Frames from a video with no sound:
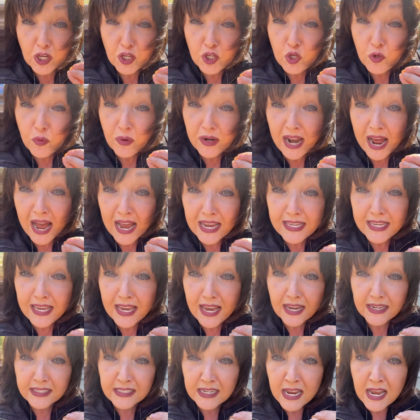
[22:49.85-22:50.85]
you and I
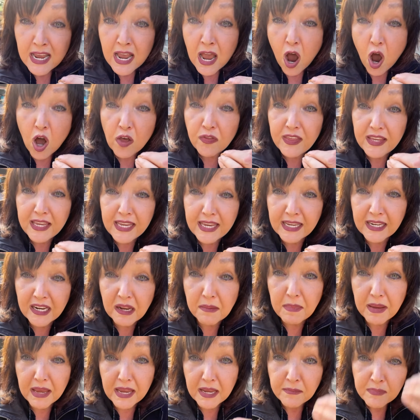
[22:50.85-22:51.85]
get on the
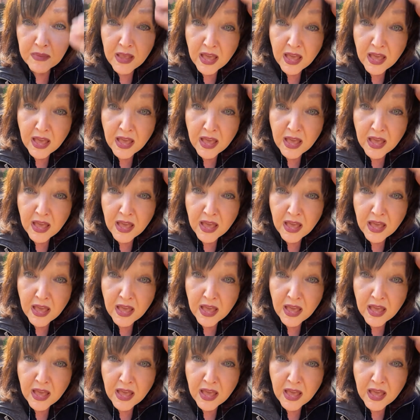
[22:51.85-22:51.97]
enemy.